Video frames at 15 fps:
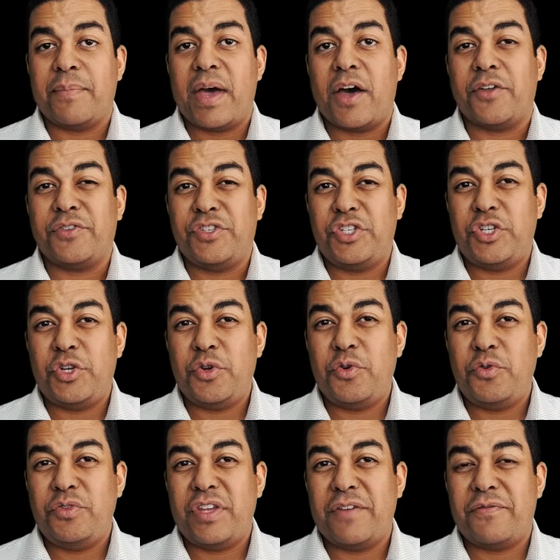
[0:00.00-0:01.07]
about
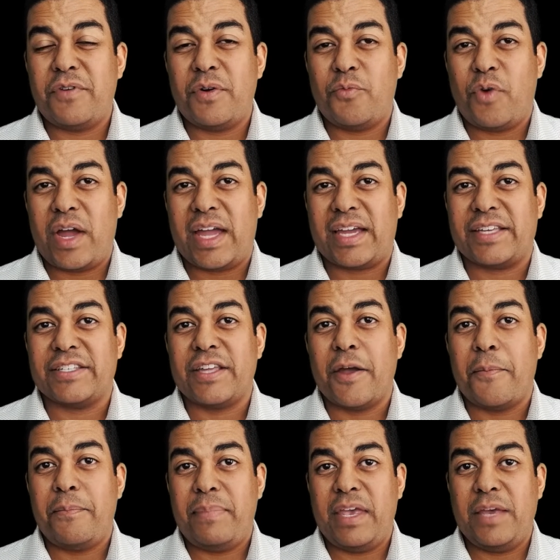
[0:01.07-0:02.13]
2 different ways
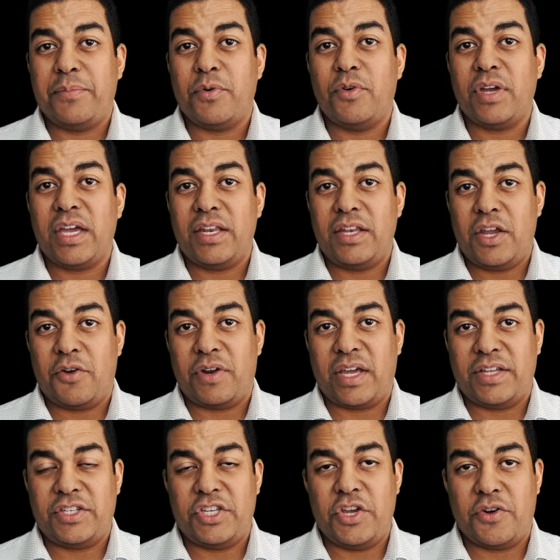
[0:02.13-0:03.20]
people can
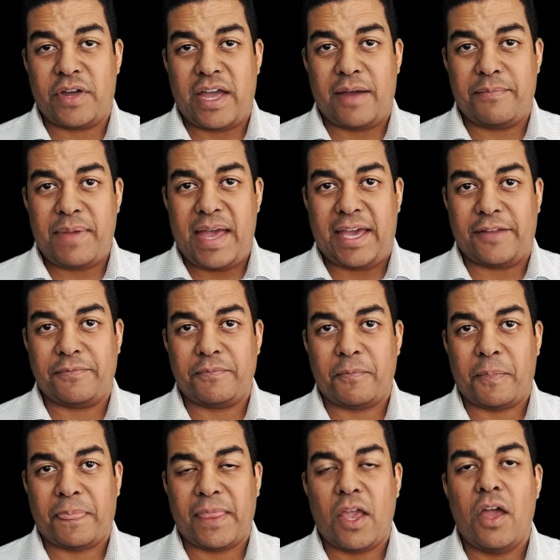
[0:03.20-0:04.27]
donate to your campaign.
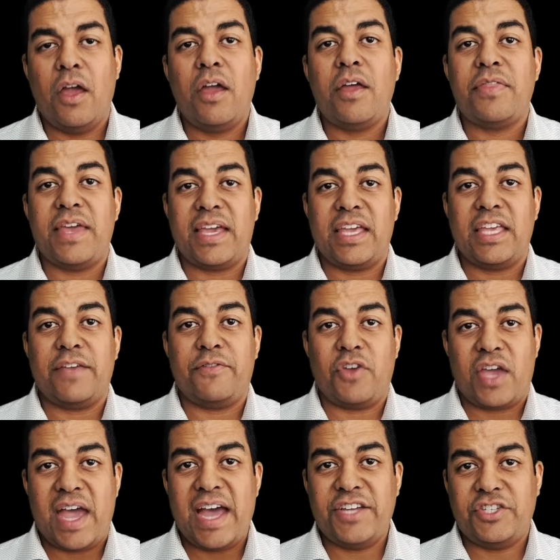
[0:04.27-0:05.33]
They can give you
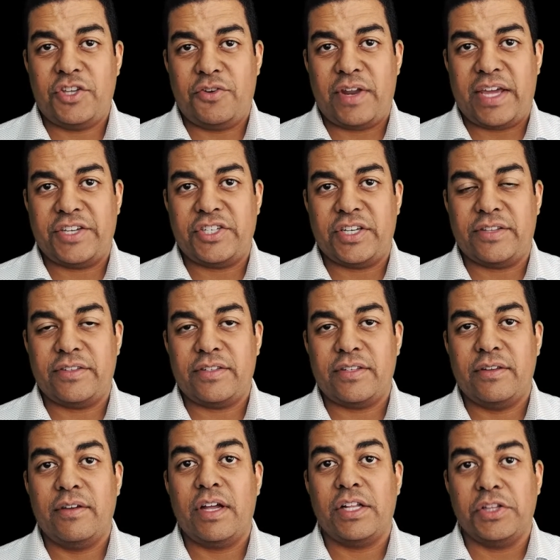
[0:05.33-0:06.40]
cash
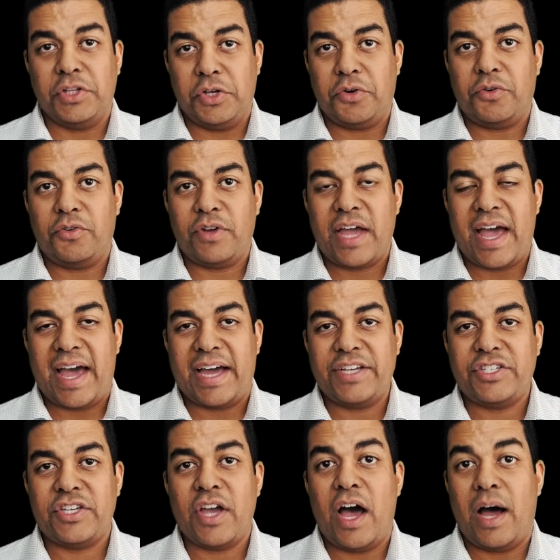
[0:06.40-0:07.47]
donations, literal
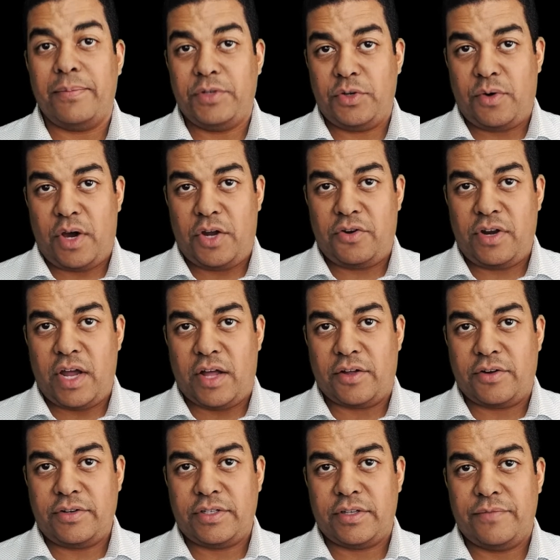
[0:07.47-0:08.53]
cash, up to
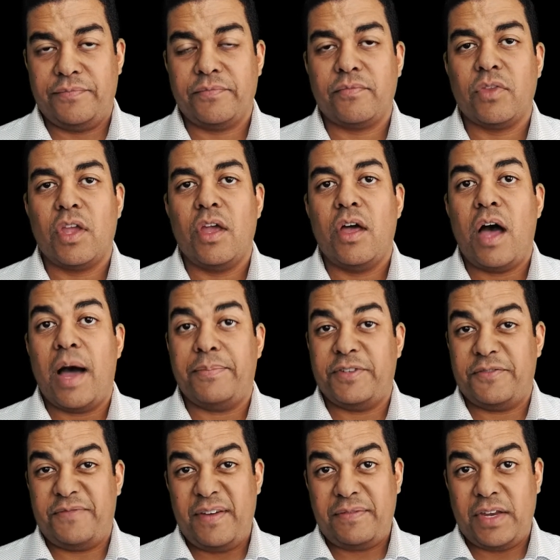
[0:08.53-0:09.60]
$100, up
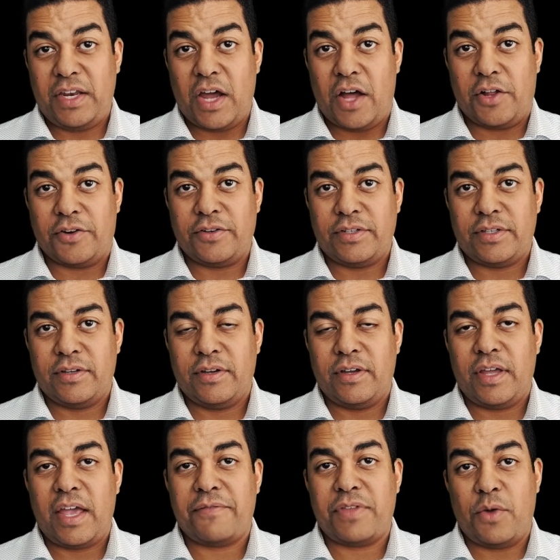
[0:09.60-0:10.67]
to $50
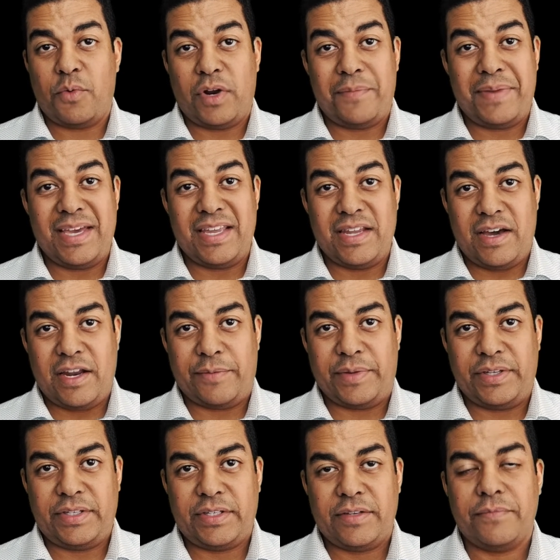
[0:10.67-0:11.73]
if they want to be
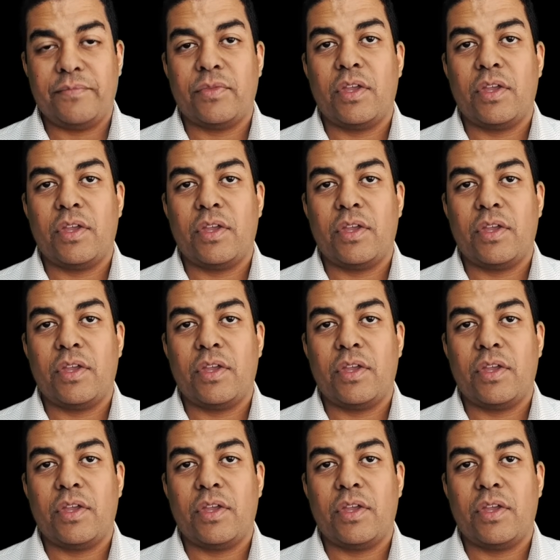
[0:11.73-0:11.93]
anonymous,